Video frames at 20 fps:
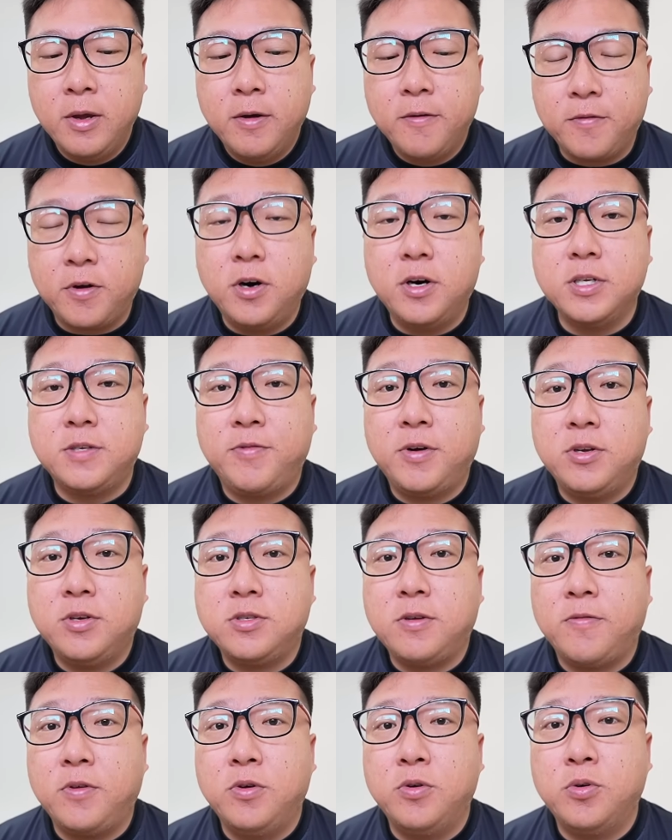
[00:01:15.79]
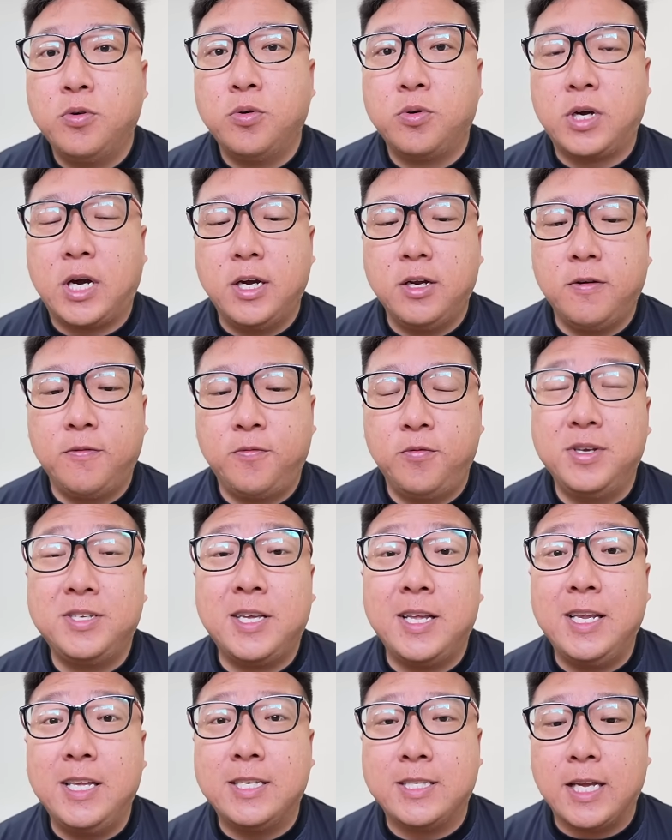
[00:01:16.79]
Of course, for those of you who kind of
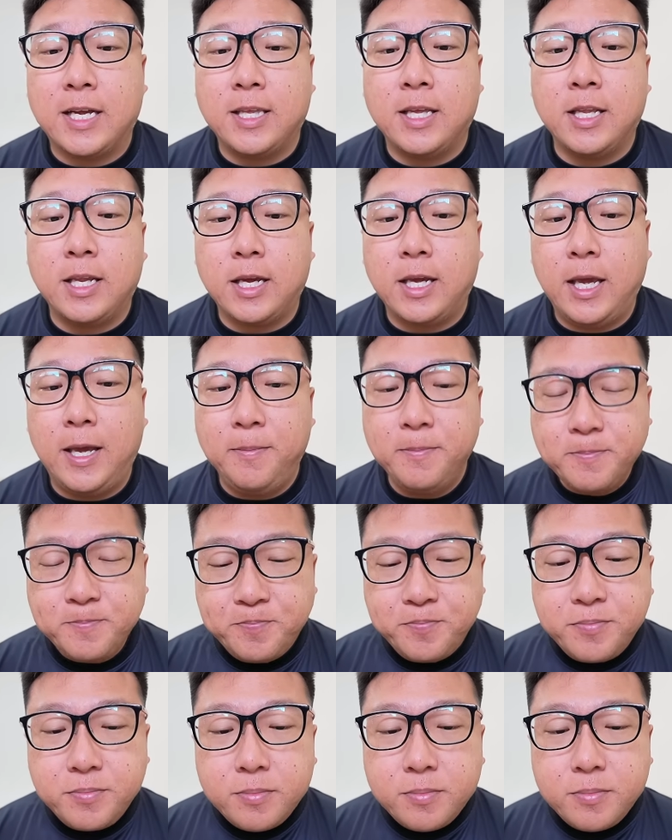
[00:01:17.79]
recently started the game,